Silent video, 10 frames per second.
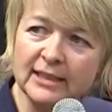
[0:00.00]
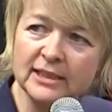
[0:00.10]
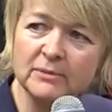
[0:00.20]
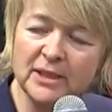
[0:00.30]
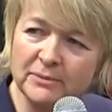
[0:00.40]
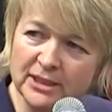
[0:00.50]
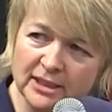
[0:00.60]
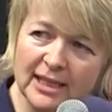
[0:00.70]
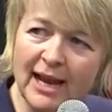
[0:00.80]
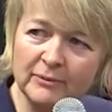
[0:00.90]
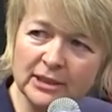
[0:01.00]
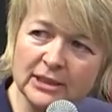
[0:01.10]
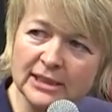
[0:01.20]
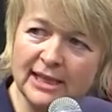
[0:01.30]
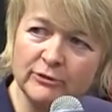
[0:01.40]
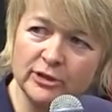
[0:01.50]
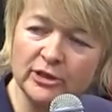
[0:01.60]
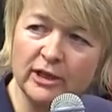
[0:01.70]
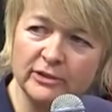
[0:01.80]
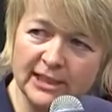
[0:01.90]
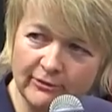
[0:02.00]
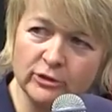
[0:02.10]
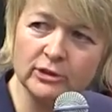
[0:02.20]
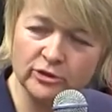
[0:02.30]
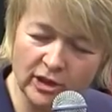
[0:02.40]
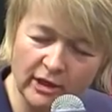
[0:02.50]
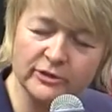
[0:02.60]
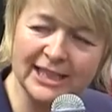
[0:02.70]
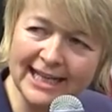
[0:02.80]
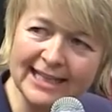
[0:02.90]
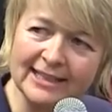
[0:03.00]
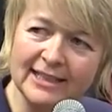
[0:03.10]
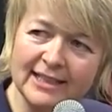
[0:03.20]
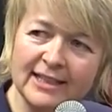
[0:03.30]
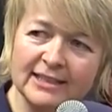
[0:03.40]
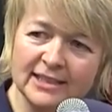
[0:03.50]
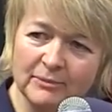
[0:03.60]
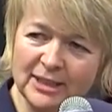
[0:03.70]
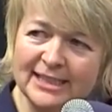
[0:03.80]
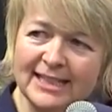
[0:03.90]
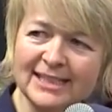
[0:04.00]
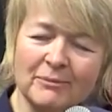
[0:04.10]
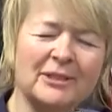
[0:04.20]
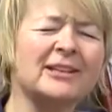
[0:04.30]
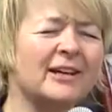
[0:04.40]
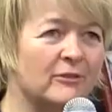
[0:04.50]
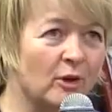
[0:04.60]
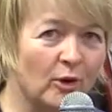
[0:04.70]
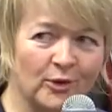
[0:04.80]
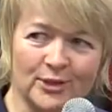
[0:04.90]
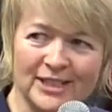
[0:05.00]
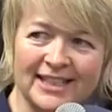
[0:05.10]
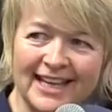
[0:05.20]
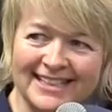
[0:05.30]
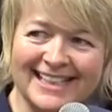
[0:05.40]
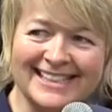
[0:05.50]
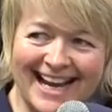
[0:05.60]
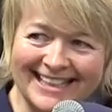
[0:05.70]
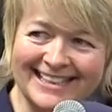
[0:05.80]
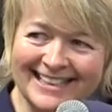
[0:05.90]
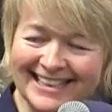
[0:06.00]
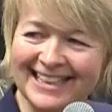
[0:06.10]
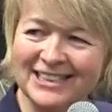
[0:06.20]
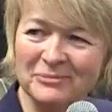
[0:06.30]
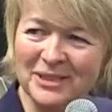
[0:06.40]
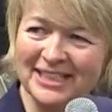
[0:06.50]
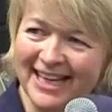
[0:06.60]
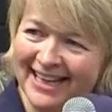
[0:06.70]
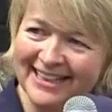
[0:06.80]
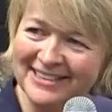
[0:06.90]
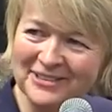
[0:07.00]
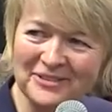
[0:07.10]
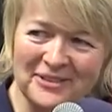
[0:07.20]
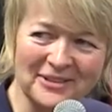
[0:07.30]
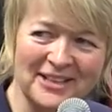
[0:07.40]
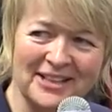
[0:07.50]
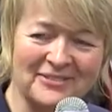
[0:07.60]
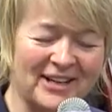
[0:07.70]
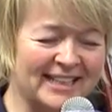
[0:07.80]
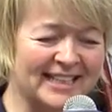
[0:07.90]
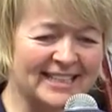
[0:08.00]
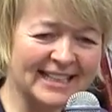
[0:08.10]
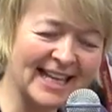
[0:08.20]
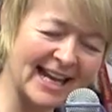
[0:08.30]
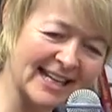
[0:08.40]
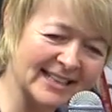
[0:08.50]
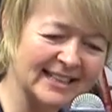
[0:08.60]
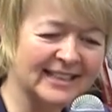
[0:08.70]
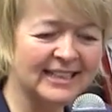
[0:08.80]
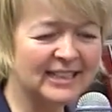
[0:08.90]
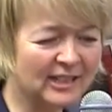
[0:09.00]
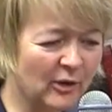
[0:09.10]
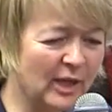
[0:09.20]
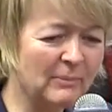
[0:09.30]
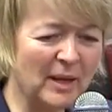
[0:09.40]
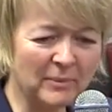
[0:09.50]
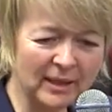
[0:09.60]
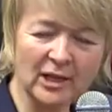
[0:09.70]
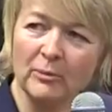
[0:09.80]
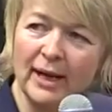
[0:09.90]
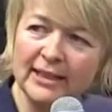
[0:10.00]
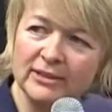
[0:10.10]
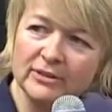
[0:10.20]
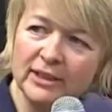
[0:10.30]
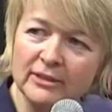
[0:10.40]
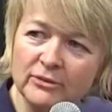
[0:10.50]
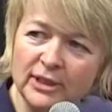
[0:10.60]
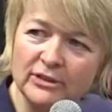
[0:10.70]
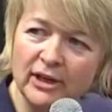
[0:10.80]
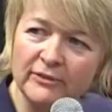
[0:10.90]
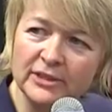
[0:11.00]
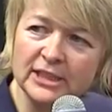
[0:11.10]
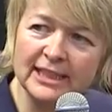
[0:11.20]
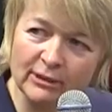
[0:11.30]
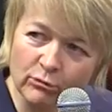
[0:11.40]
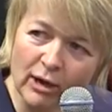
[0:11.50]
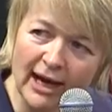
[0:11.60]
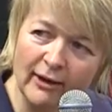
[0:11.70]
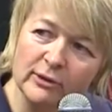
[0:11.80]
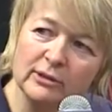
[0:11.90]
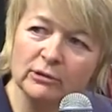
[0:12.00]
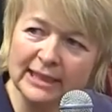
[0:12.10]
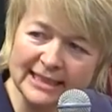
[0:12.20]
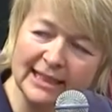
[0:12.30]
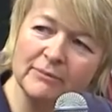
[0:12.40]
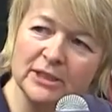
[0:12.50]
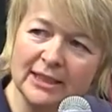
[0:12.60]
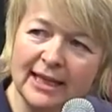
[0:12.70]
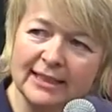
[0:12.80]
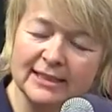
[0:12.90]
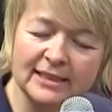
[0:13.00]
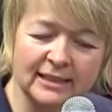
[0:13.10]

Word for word: And sometimes it doesn't happen until several, dra several drafts in. Somebody says something, you think, of course, that's exactly the thing they should be saying. I don't know if you yeah. find this. And then, you know, then maybe I'll go back and, and redraft the scene around or leading up to that.